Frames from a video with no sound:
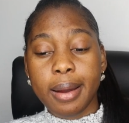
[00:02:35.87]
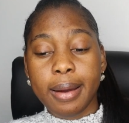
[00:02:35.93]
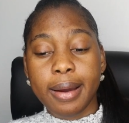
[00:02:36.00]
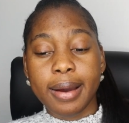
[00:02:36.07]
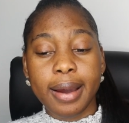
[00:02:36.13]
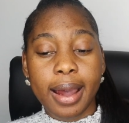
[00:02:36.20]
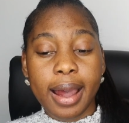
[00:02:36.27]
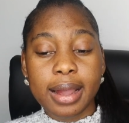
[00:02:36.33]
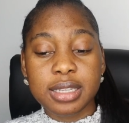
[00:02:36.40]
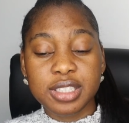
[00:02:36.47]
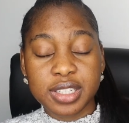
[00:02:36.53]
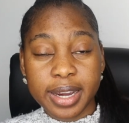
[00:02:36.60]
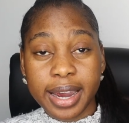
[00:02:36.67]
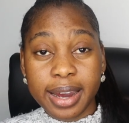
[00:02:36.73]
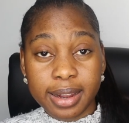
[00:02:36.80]
her
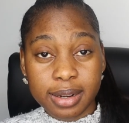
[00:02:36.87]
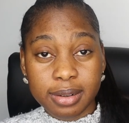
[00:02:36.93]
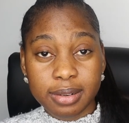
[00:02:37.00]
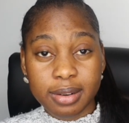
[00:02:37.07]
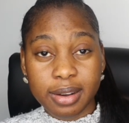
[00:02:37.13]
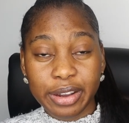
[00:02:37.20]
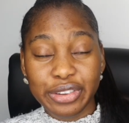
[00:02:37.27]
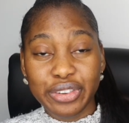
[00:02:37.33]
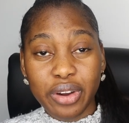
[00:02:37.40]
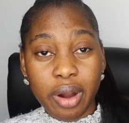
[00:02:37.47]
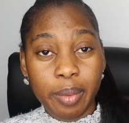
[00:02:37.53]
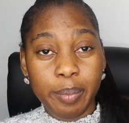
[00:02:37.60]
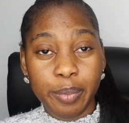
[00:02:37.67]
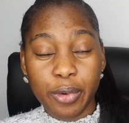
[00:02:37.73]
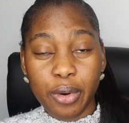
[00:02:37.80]
child a
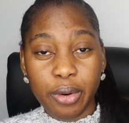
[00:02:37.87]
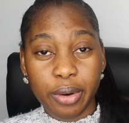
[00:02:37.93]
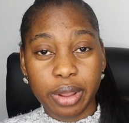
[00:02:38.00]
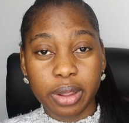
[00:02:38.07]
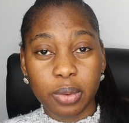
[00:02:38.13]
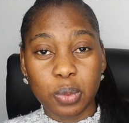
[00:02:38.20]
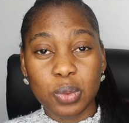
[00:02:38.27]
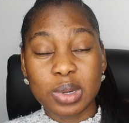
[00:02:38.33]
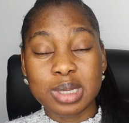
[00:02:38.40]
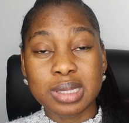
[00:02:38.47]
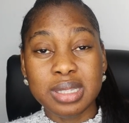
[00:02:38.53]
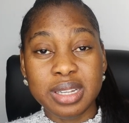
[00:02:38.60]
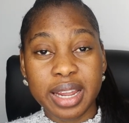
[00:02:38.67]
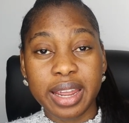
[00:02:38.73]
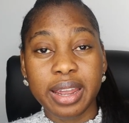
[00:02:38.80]
young boy
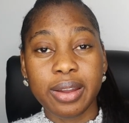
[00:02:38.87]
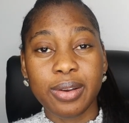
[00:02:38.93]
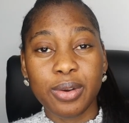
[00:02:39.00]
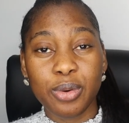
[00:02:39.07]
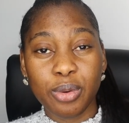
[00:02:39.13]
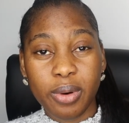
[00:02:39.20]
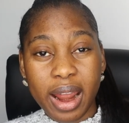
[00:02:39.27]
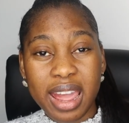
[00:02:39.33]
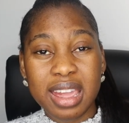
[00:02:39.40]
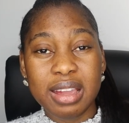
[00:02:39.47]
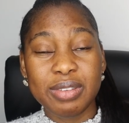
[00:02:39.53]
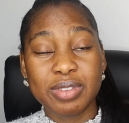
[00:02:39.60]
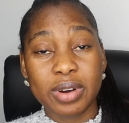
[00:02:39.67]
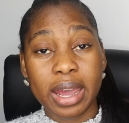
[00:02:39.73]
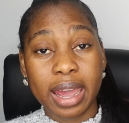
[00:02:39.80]
was there
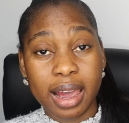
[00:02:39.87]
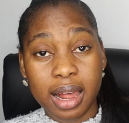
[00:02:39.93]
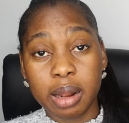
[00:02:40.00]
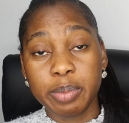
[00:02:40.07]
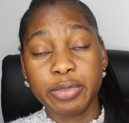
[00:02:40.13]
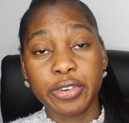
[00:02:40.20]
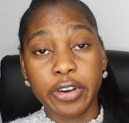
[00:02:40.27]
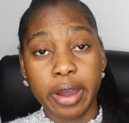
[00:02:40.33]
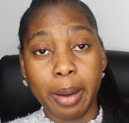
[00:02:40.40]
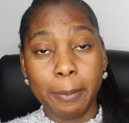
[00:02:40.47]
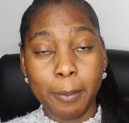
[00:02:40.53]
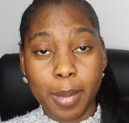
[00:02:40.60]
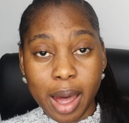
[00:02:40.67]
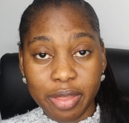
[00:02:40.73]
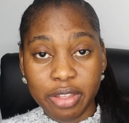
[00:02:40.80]
crying for help for her
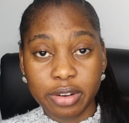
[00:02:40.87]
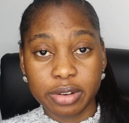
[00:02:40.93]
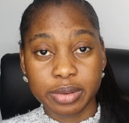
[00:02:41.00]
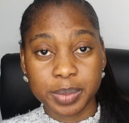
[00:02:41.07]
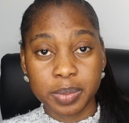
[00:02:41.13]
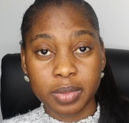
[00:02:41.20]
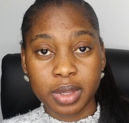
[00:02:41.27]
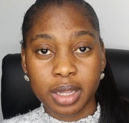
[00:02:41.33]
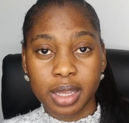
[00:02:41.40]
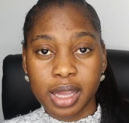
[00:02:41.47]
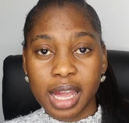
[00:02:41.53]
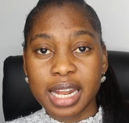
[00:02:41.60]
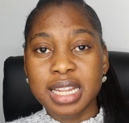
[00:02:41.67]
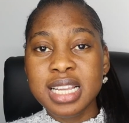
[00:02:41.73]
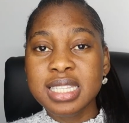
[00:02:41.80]
mother
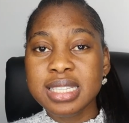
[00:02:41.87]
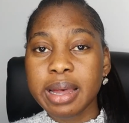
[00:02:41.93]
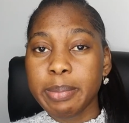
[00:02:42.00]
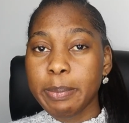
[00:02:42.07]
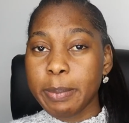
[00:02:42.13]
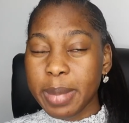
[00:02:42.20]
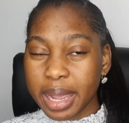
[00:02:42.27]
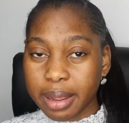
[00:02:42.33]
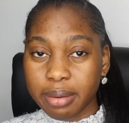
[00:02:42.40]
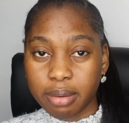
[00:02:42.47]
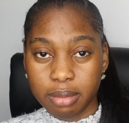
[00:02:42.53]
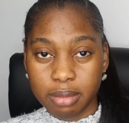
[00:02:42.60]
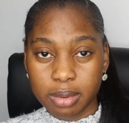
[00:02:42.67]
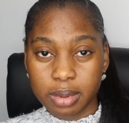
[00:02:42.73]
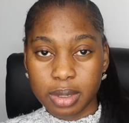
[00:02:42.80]
and these are
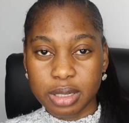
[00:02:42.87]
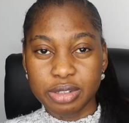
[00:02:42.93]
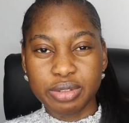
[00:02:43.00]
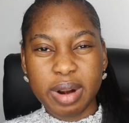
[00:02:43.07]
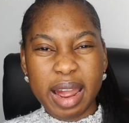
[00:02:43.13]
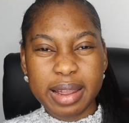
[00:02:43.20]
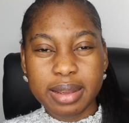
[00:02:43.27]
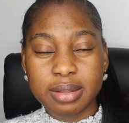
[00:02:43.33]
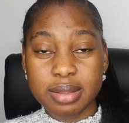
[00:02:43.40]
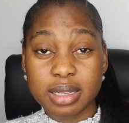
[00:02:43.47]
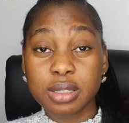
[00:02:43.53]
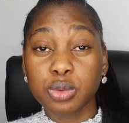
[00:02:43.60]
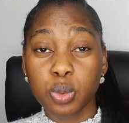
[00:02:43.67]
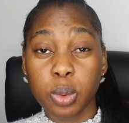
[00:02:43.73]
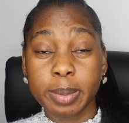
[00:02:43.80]
men dragging
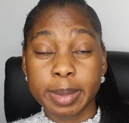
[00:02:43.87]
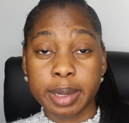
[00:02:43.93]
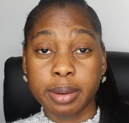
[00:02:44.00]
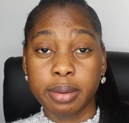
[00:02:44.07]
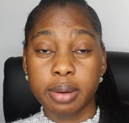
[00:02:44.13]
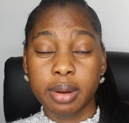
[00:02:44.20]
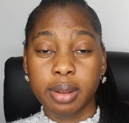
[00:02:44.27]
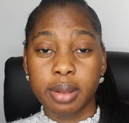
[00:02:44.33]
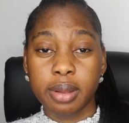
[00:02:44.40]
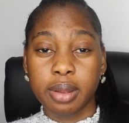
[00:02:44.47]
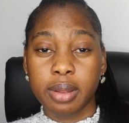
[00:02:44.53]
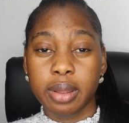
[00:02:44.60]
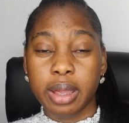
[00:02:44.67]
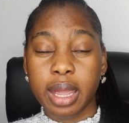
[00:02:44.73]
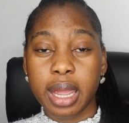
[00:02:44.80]
this woman
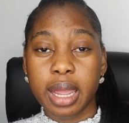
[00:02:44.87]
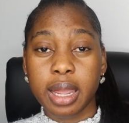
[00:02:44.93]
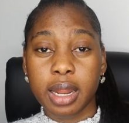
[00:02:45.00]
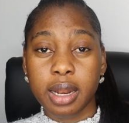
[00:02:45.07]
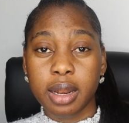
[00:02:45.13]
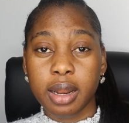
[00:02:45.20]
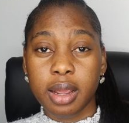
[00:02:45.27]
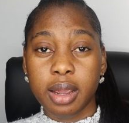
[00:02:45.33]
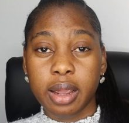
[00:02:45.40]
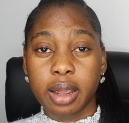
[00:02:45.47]
and